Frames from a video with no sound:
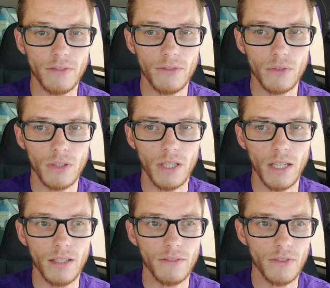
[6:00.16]

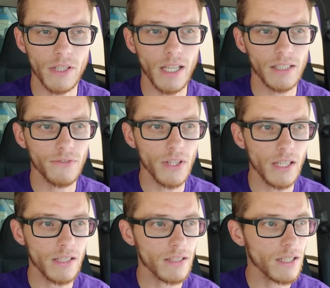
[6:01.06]
for the next
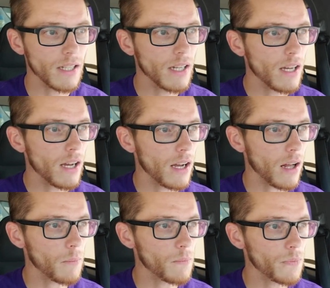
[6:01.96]
phase,
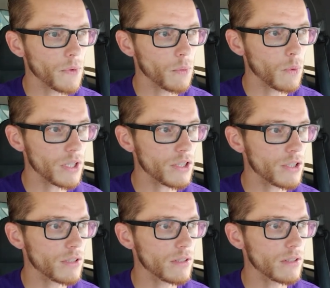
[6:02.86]

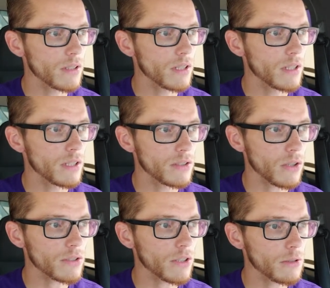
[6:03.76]
which is
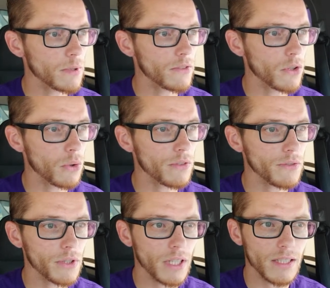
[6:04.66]
also going to be recorded
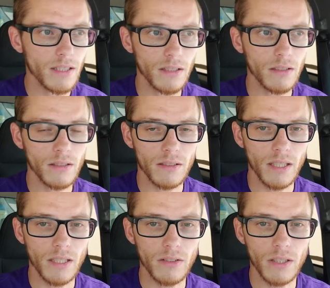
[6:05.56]
for you guys to
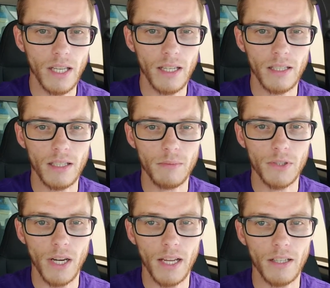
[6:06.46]
take a look at and keep
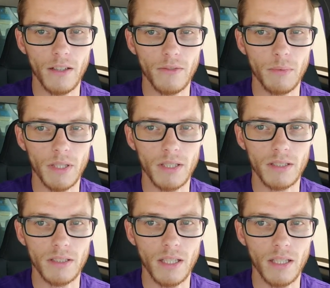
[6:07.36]
track of. But
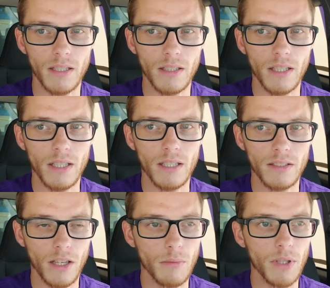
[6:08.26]
it's
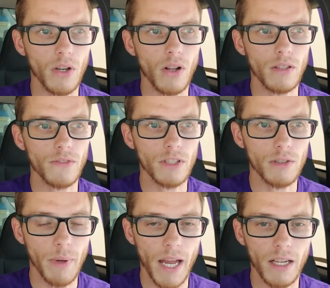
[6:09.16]
going to be all of the
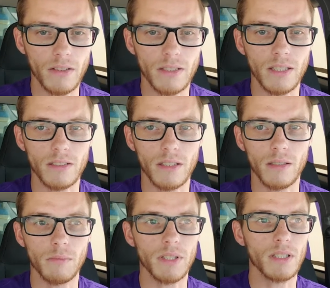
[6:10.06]
spackling. It's going
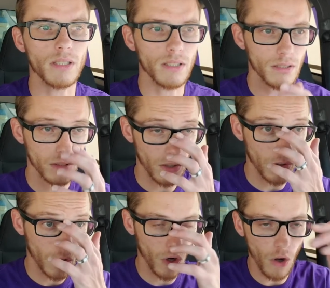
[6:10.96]
to be
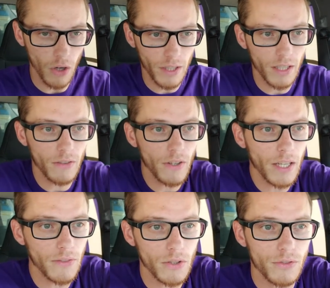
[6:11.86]
the caulking
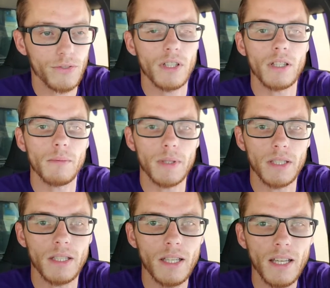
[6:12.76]
around the trim and